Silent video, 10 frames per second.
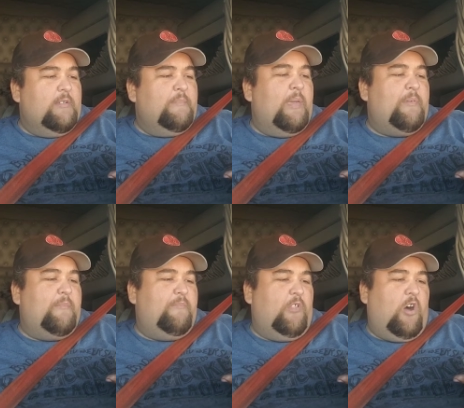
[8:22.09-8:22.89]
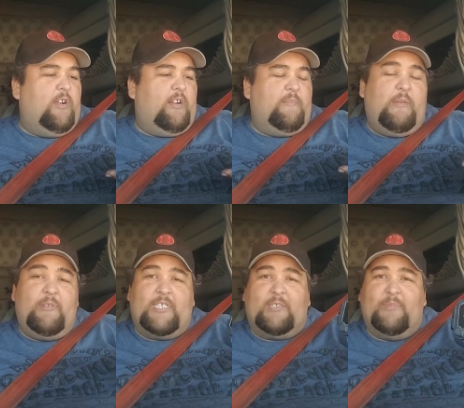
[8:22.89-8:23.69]
maybe longer, maybe
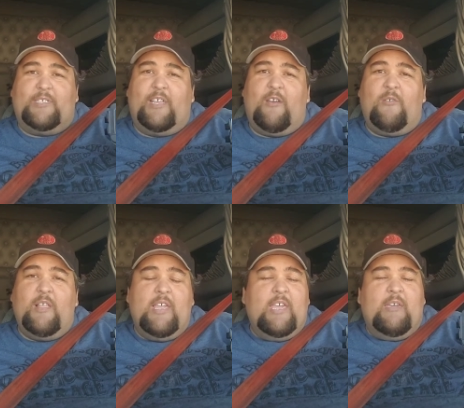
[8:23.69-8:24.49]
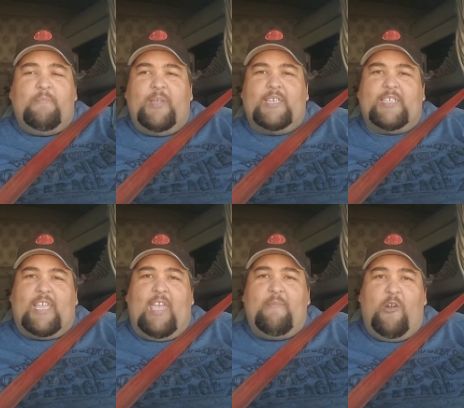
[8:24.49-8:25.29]
6 months ago, because I
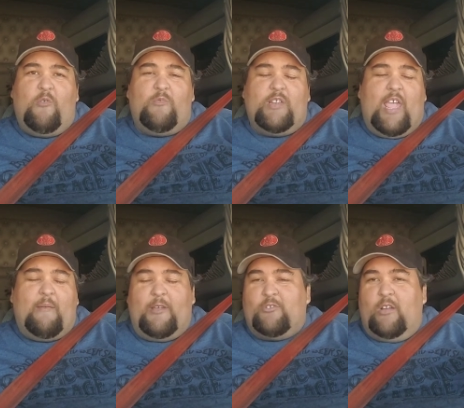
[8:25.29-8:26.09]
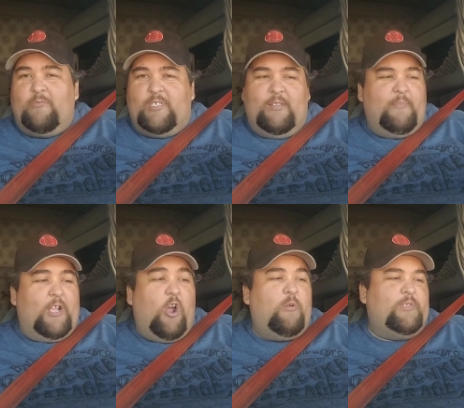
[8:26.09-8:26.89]
came home one day and my
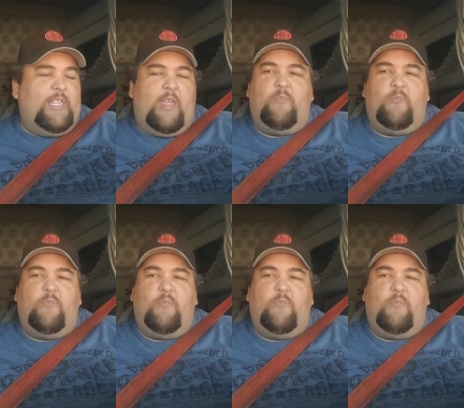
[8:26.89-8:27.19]
car was dead.